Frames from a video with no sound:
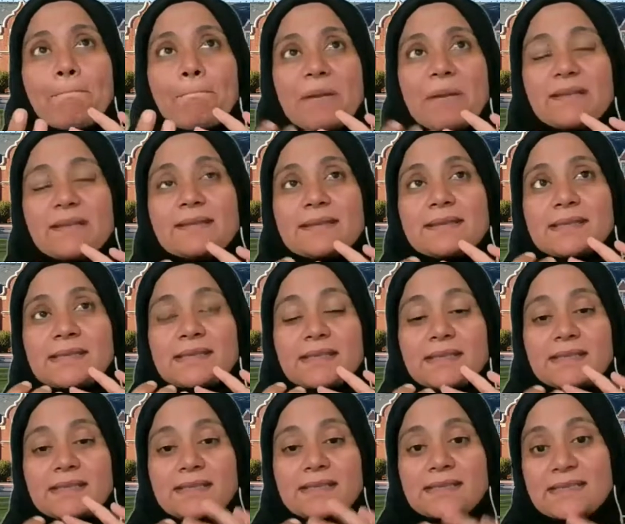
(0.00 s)
but the
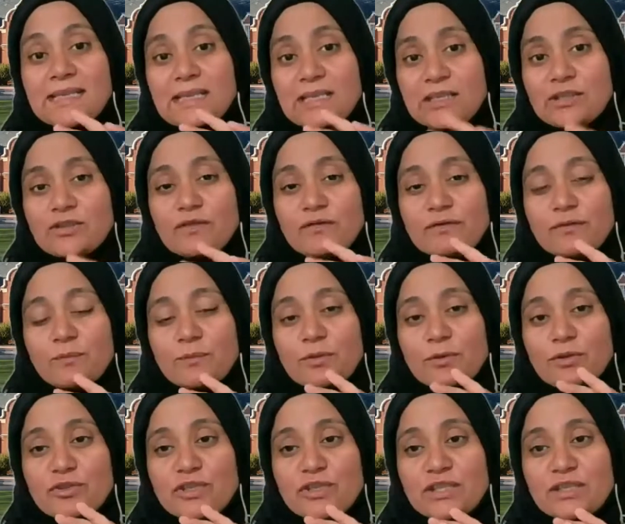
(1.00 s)
success of a
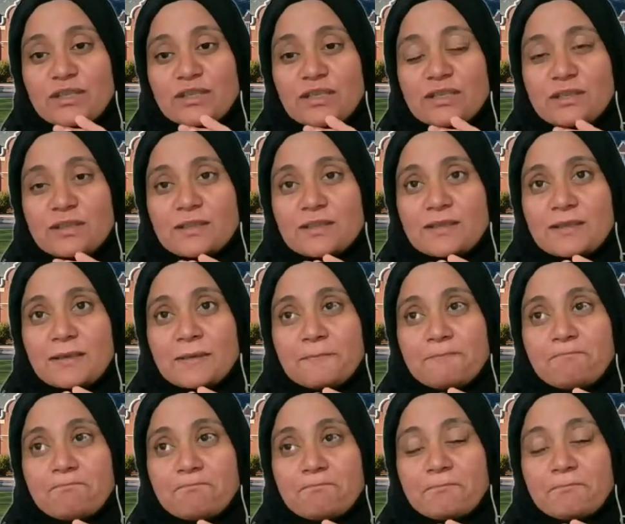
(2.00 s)
project is
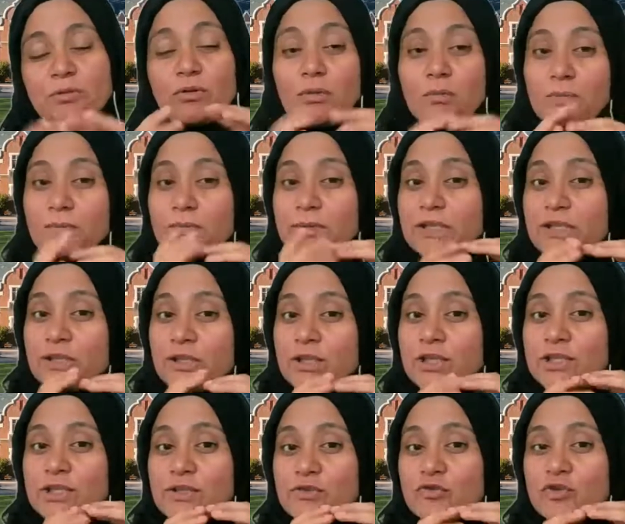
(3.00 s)
probably
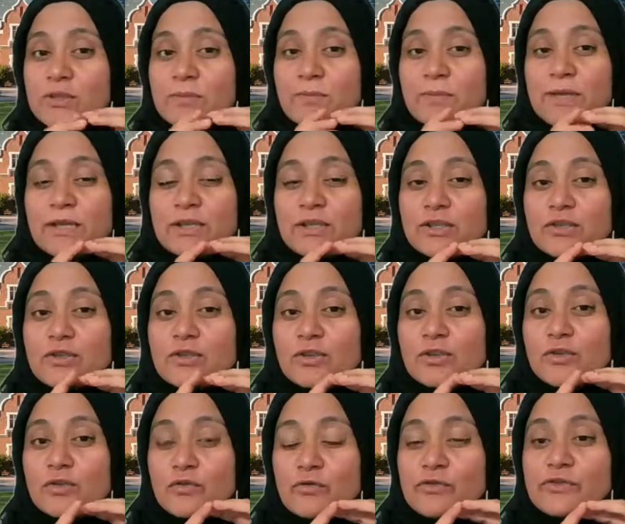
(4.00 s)
not so dependent on
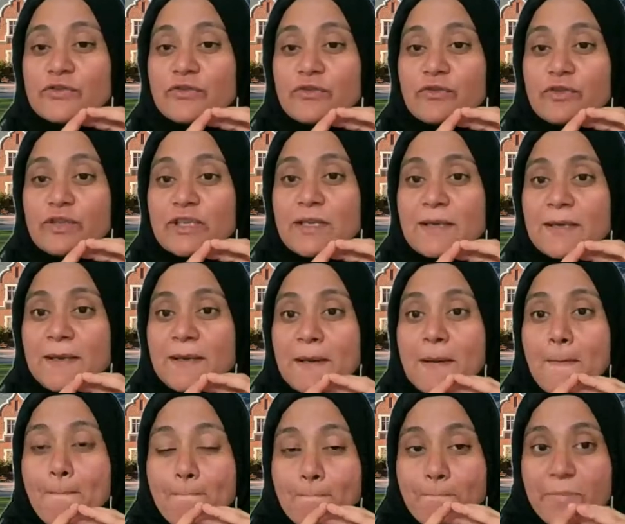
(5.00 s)
those 3,
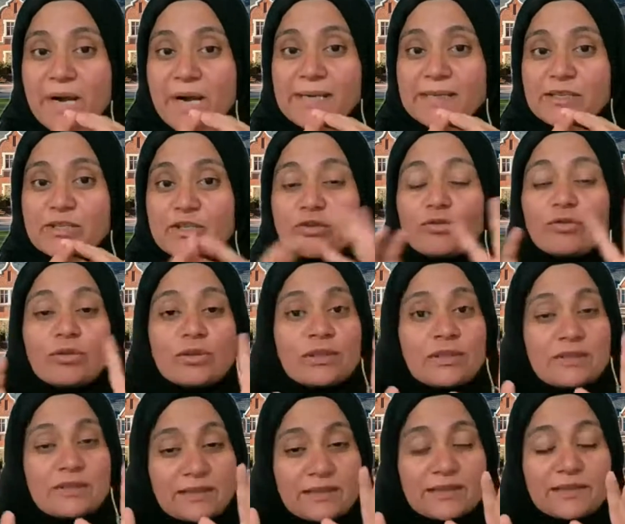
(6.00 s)
but on
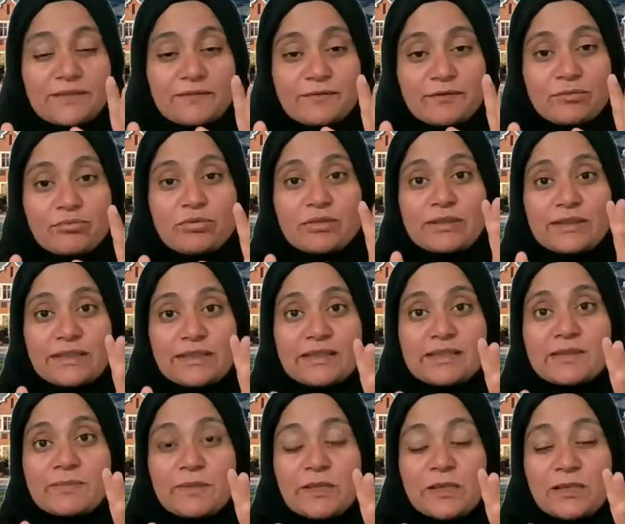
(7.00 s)
the deliverable that
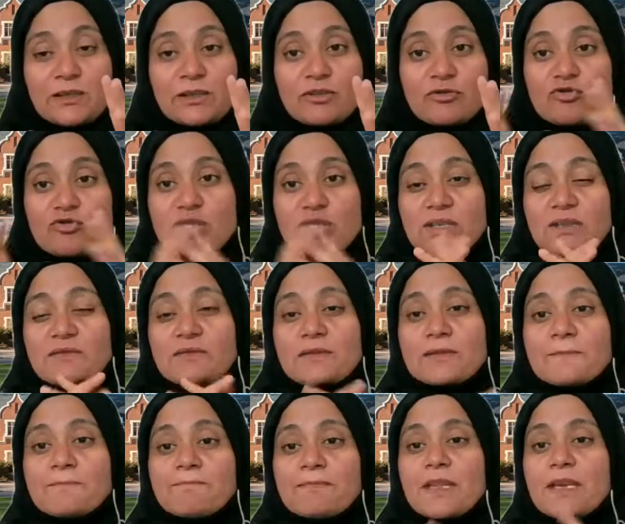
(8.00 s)
is being achieved.
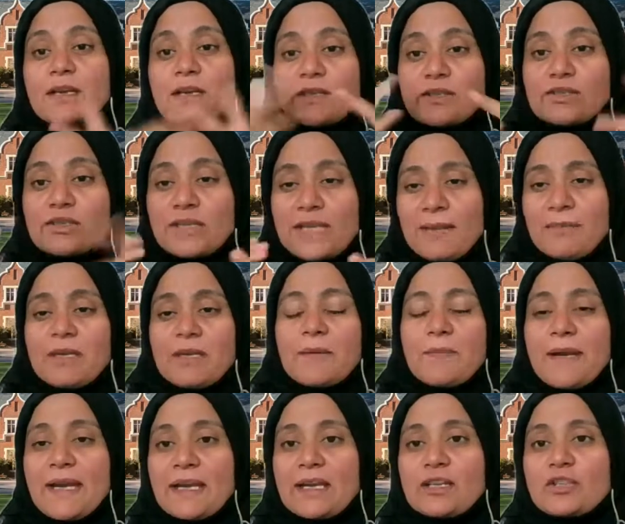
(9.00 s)
So coming
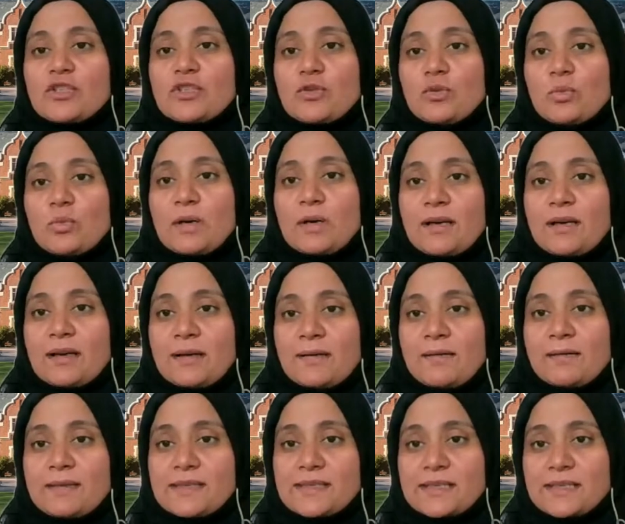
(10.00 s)
back to
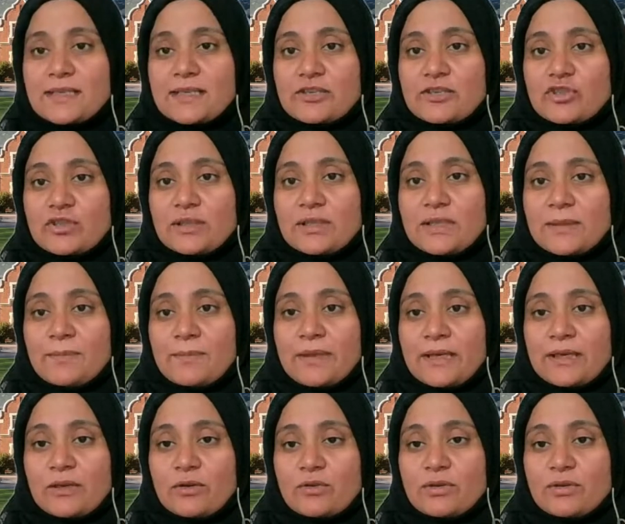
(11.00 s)
our discussion
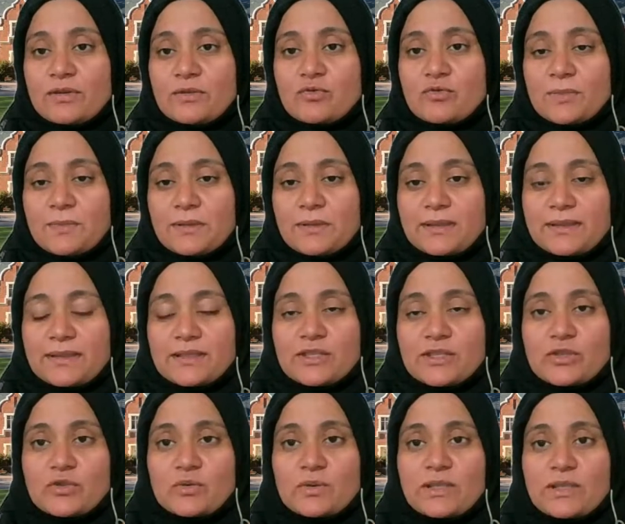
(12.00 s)
about the triple
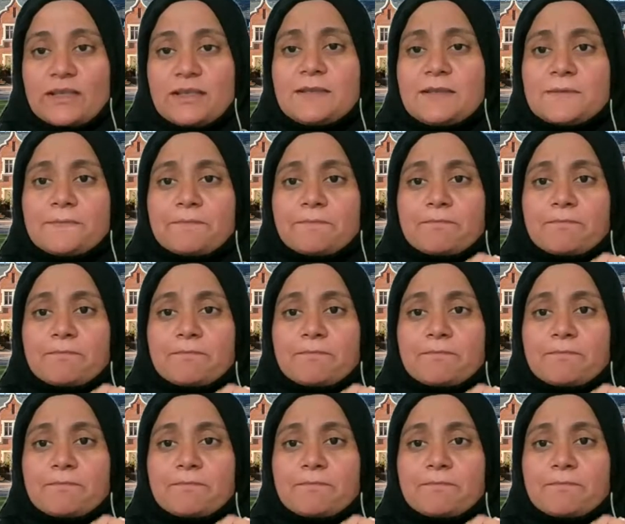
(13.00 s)
constraint,